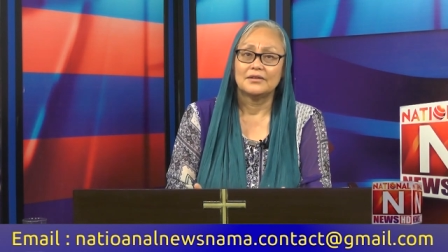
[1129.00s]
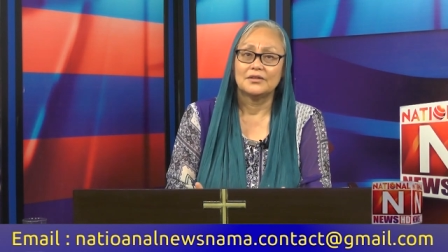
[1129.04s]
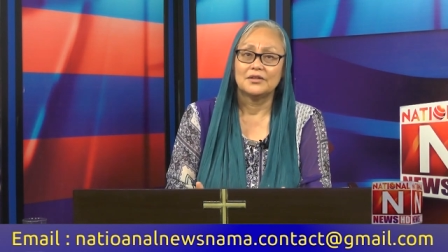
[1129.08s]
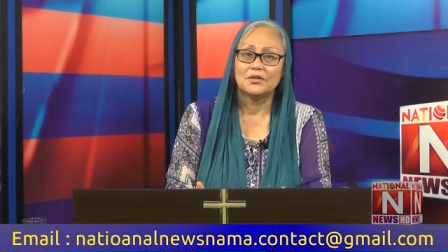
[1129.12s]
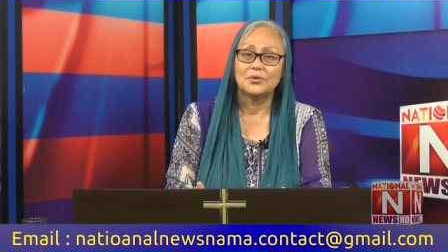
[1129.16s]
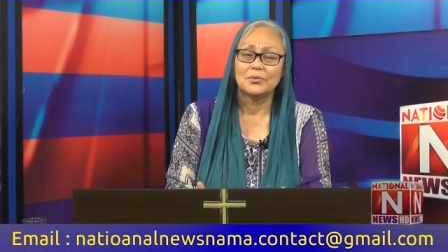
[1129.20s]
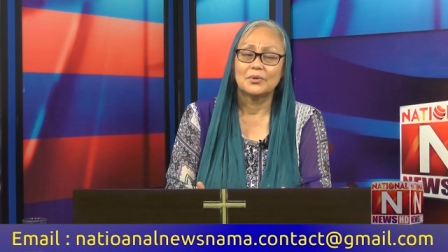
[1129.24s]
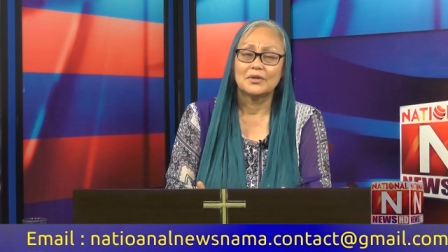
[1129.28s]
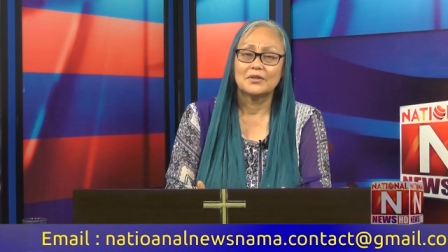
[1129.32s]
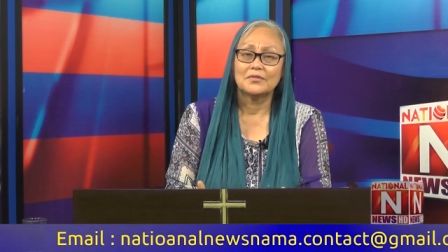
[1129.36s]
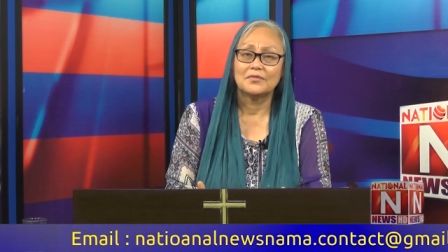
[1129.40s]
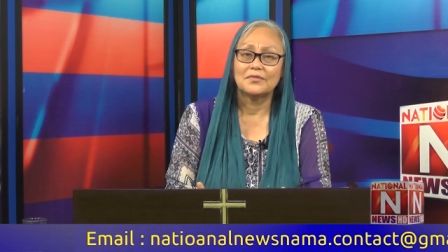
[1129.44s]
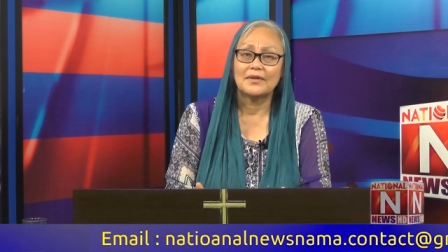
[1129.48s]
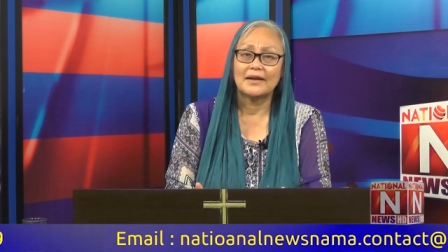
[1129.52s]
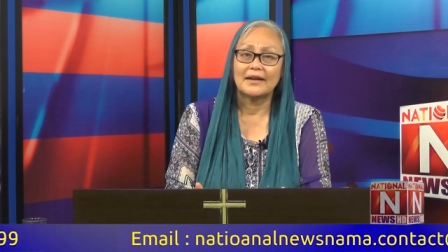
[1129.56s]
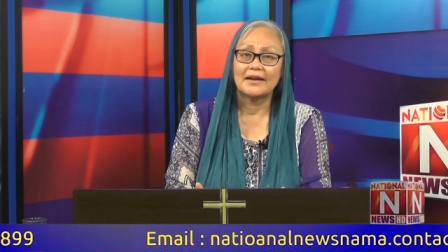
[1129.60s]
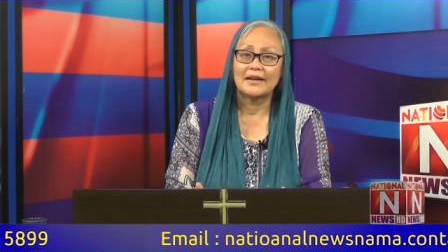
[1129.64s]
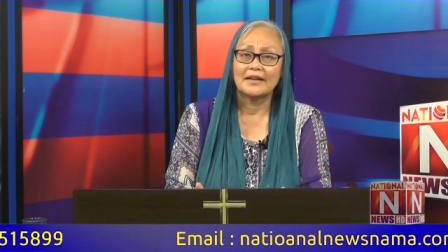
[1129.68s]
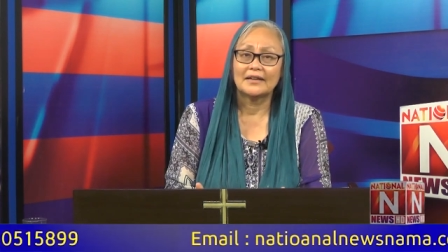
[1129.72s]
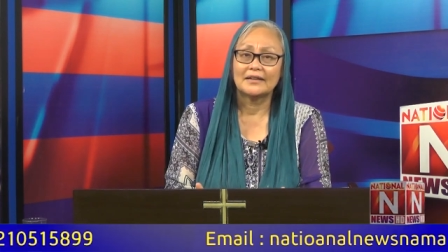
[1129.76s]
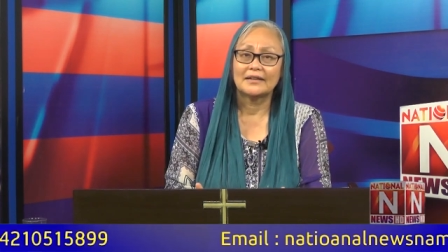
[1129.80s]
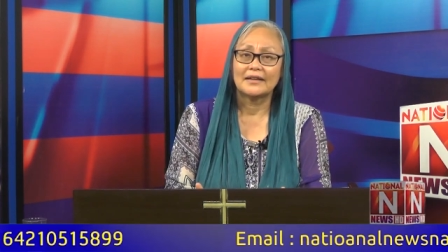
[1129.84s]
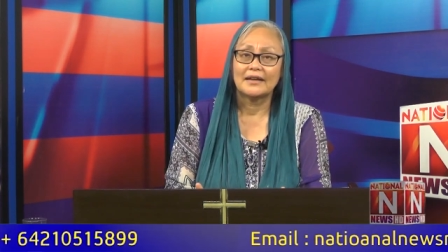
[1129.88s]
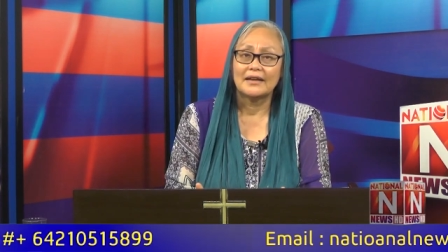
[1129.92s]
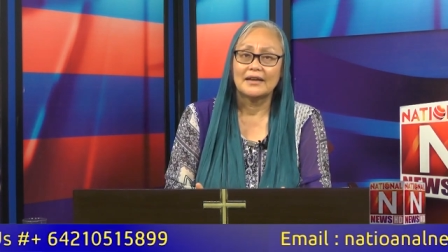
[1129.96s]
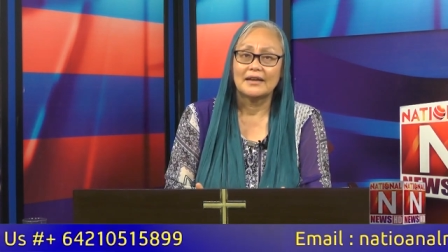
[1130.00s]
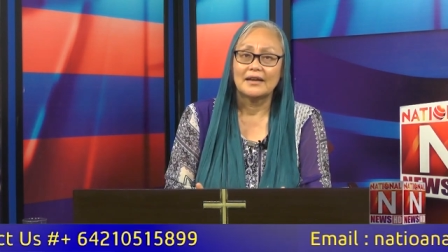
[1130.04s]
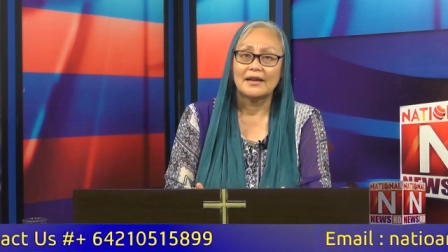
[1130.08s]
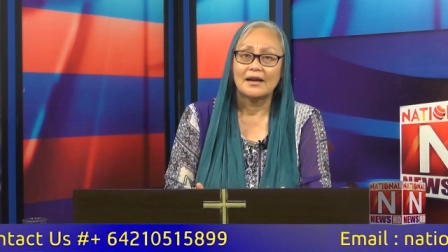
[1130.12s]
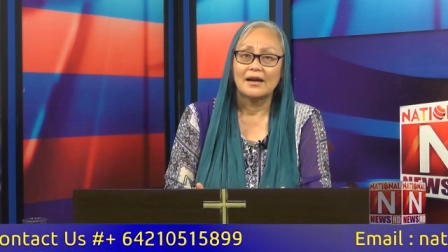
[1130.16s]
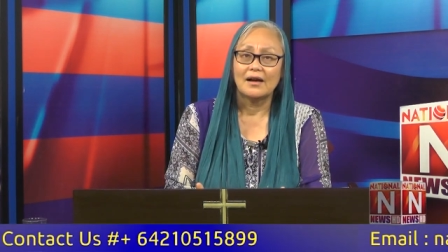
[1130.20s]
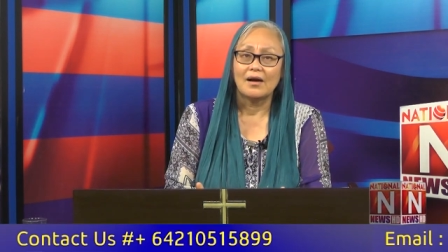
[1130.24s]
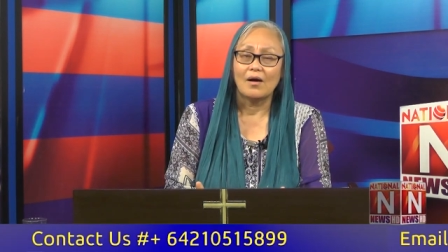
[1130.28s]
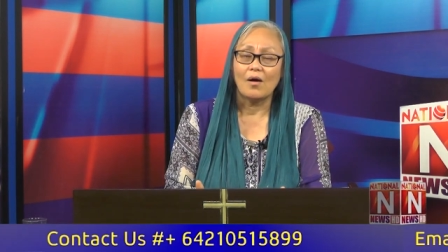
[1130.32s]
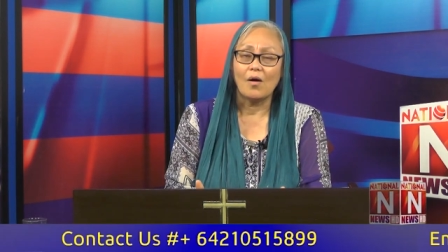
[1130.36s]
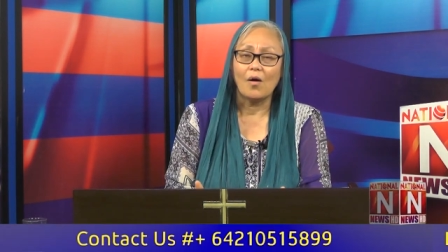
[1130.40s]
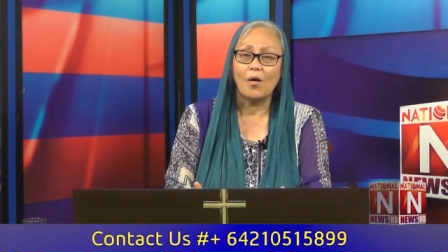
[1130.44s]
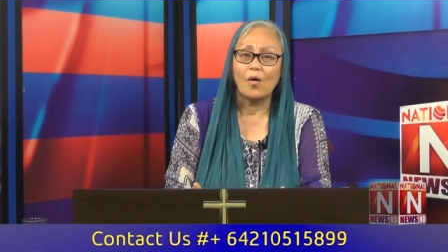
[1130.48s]
you will find
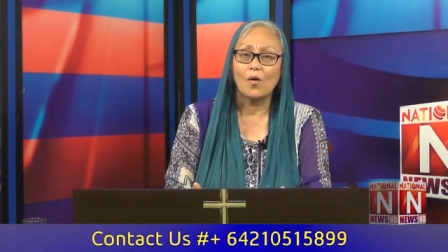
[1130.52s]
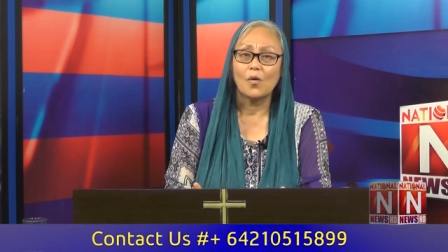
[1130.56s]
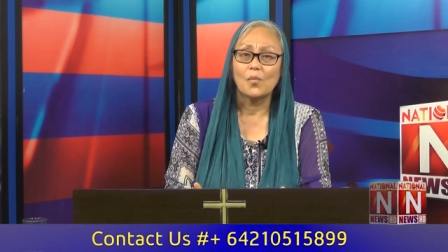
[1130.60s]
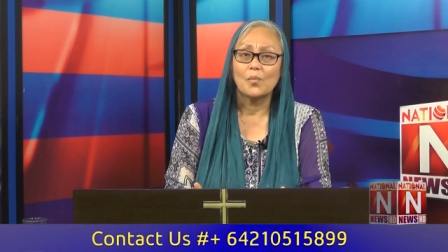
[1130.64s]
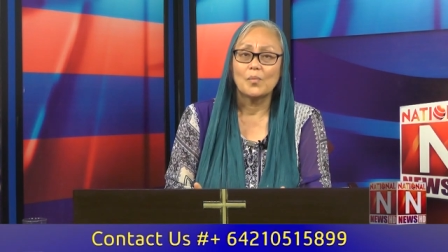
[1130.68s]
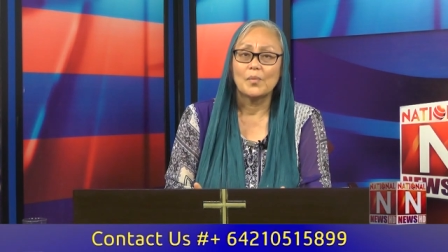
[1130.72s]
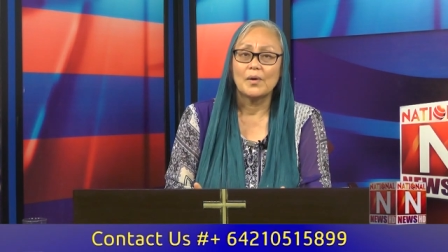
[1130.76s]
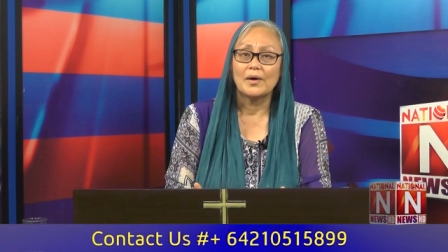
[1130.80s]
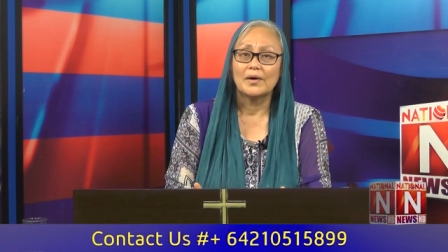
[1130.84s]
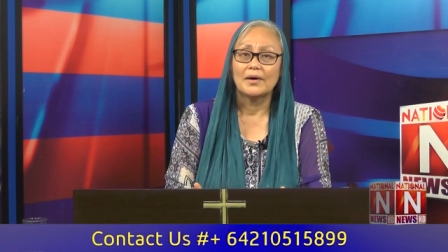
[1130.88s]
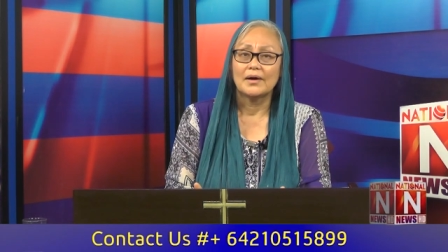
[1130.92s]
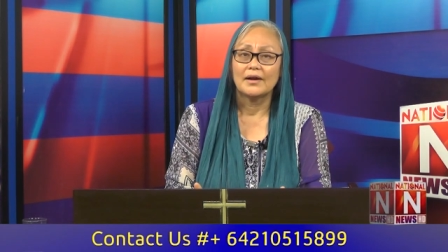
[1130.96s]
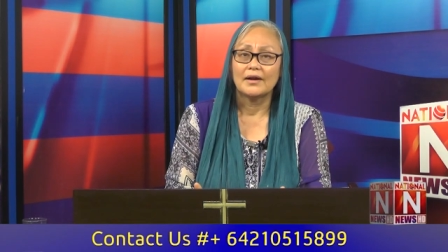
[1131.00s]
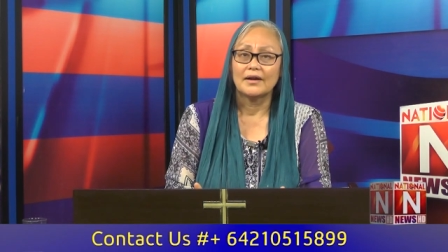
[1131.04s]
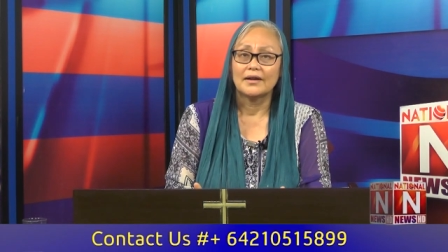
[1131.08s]
hope,